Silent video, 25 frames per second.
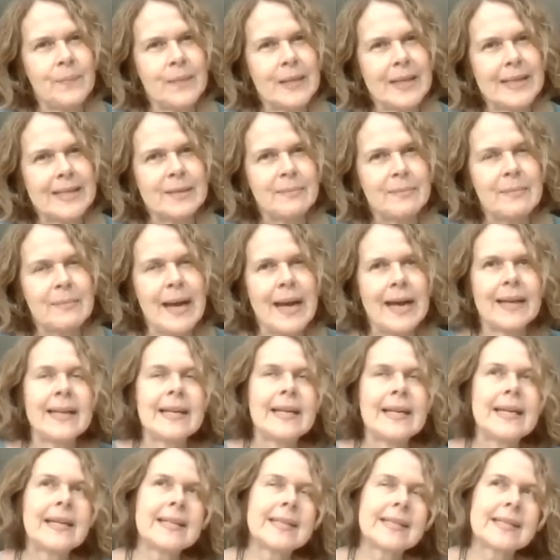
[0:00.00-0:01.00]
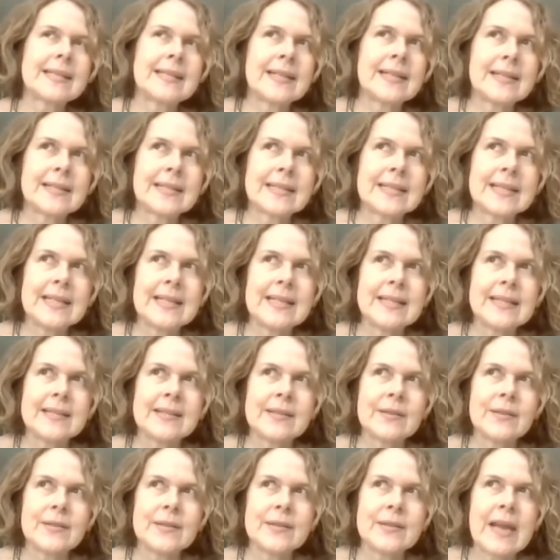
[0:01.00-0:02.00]
He's a man in his 30s
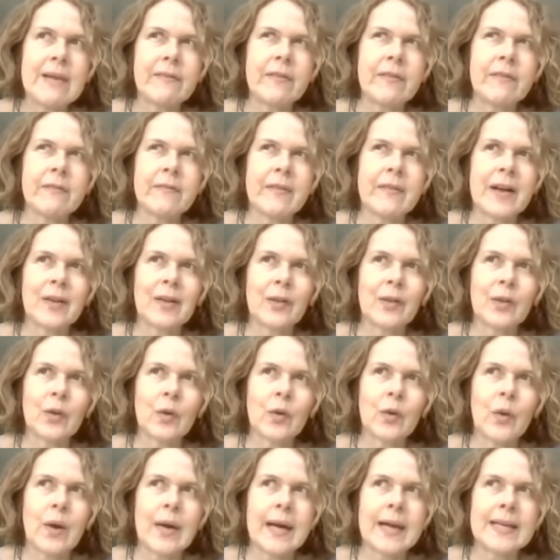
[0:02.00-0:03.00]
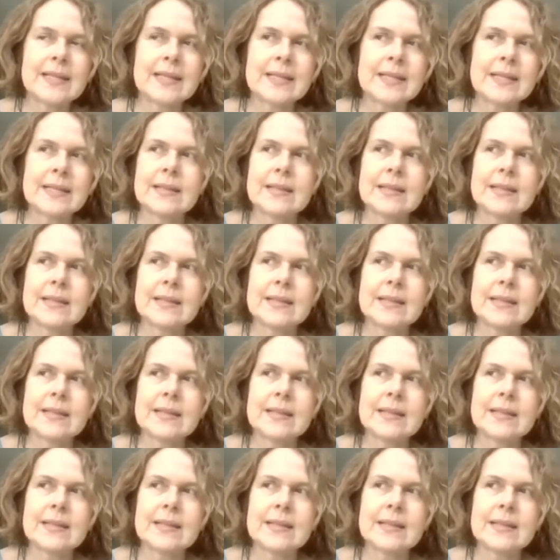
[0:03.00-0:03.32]
who's never felt quite